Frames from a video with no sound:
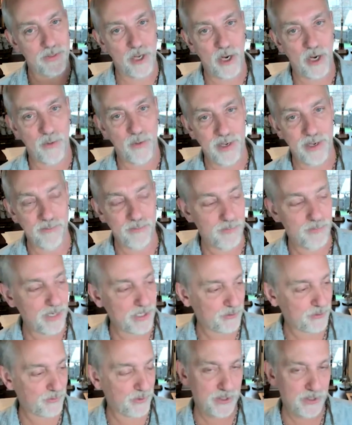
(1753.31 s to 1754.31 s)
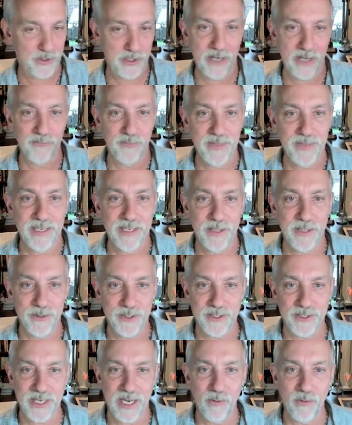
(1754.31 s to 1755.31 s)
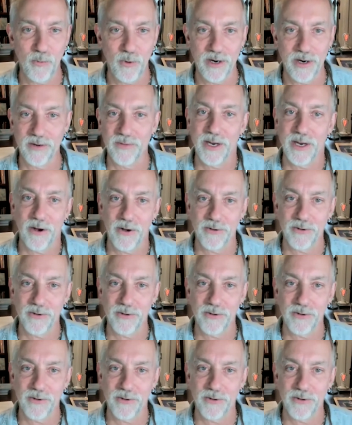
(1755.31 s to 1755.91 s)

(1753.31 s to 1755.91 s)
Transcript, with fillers: all my best friends loved me and there was a time where they all